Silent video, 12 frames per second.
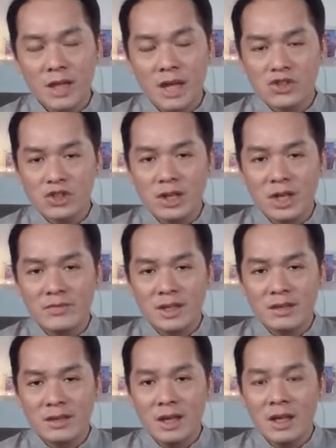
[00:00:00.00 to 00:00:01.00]
I should not have
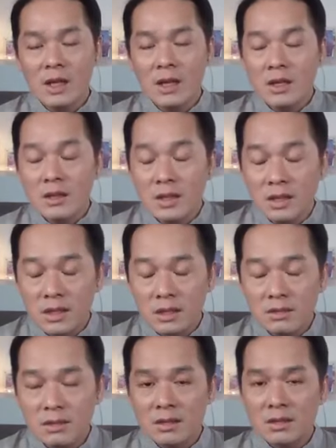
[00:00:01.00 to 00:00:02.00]
done that. The
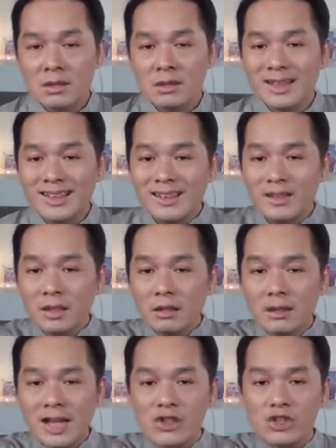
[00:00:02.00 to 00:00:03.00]

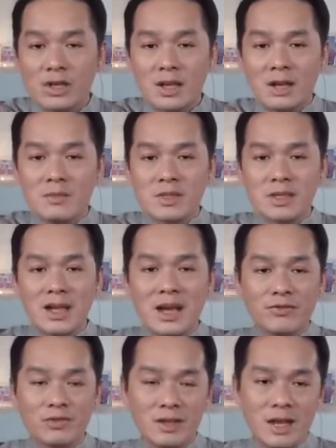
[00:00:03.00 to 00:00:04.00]
guilt actually comes in
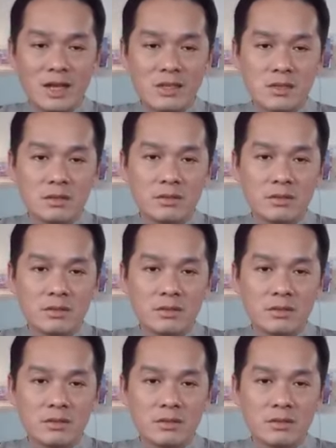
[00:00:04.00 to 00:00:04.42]
after that.